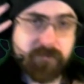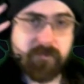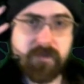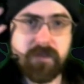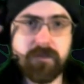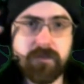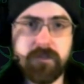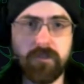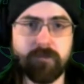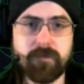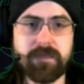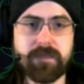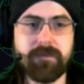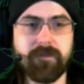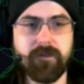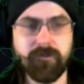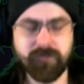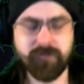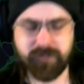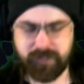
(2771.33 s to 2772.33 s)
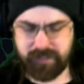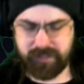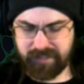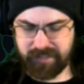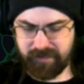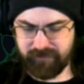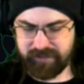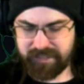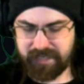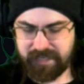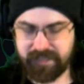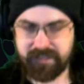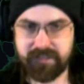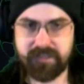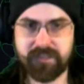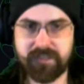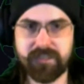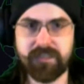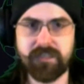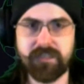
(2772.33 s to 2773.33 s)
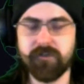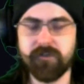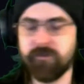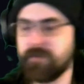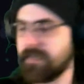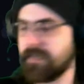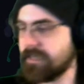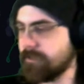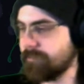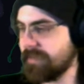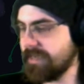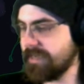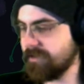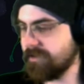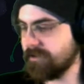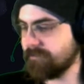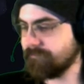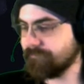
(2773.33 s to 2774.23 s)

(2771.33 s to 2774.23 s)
excuse me, he also does have a tendency to go a little bit,